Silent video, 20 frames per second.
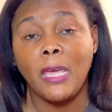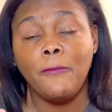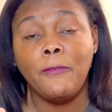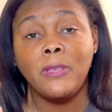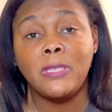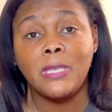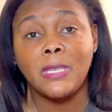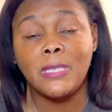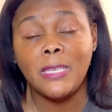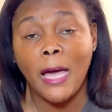If
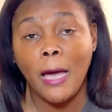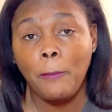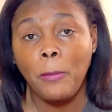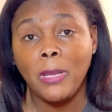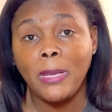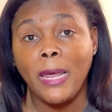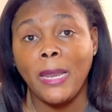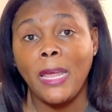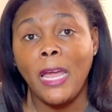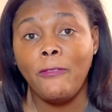it's a topic
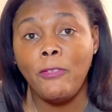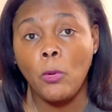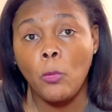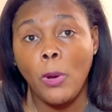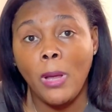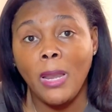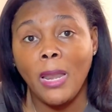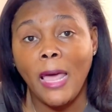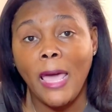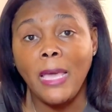that
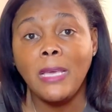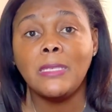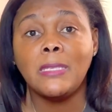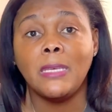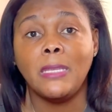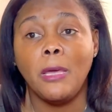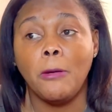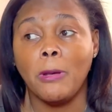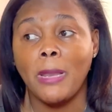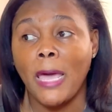everyone likes,
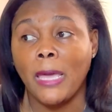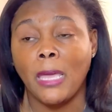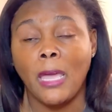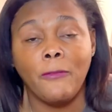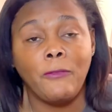they'll like it.